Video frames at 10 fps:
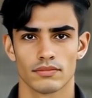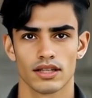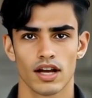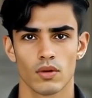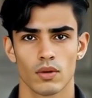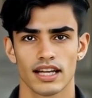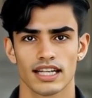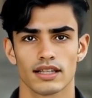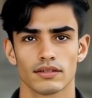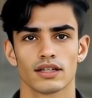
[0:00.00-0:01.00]
No
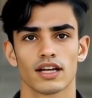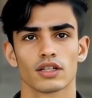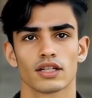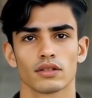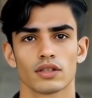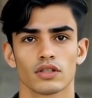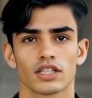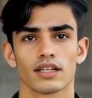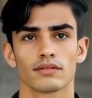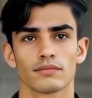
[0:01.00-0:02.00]
waiting, no
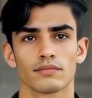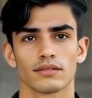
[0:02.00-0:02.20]
confusion.